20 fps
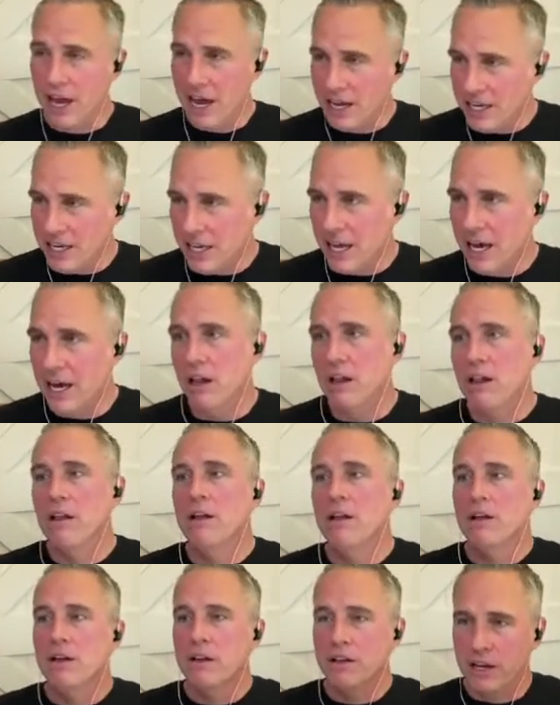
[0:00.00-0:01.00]

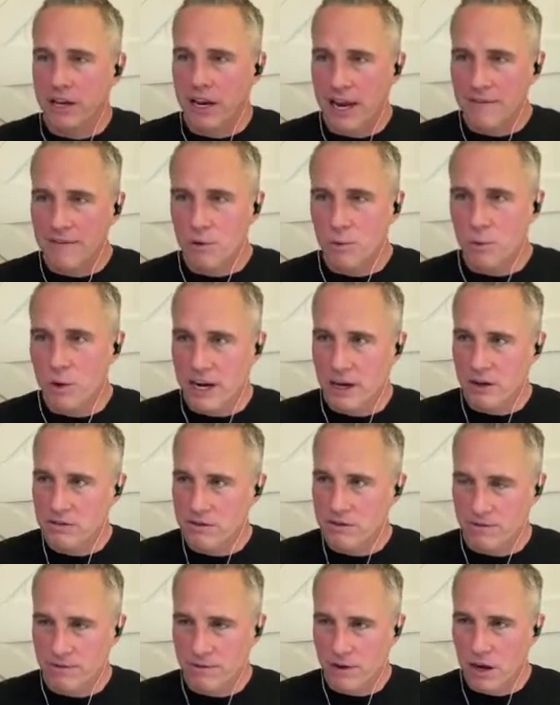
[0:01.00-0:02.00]
ADL and everyone
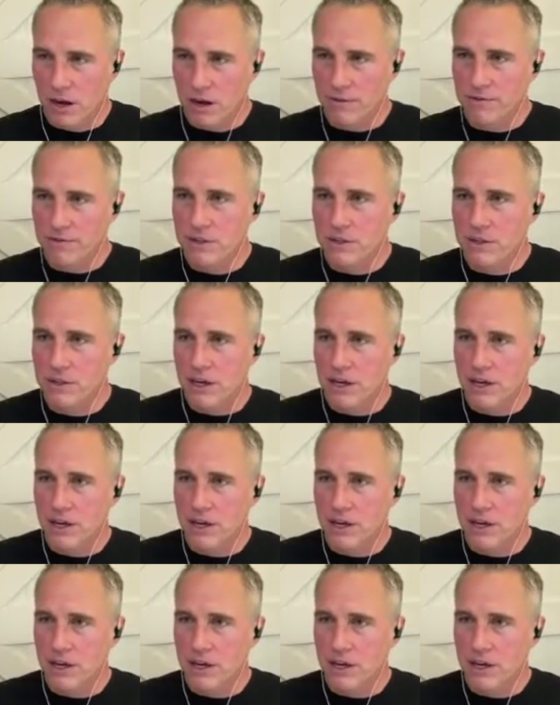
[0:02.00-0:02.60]
else involved.